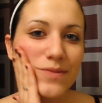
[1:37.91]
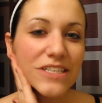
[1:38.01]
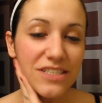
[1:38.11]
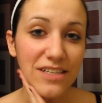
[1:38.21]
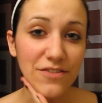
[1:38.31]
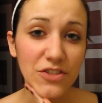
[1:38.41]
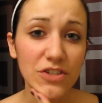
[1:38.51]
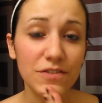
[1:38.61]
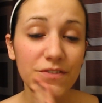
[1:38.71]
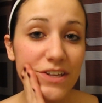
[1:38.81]
This stuff
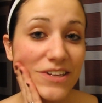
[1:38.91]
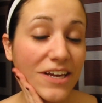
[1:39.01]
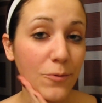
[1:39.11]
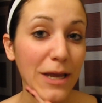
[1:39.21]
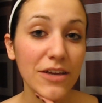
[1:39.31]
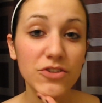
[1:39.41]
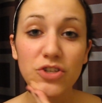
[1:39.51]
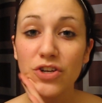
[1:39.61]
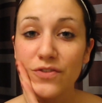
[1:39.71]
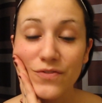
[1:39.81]
should feel lightweight. You
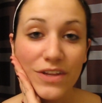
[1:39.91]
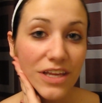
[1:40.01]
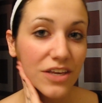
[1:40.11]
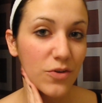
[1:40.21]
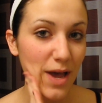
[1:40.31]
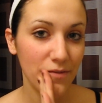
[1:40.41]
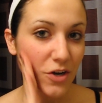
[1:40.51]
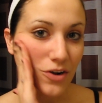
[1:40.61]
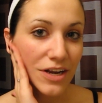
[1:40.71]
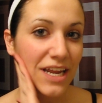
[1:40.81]
shouldn't feel like you have it
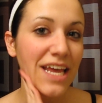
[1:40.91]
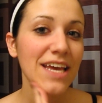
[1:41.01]
on.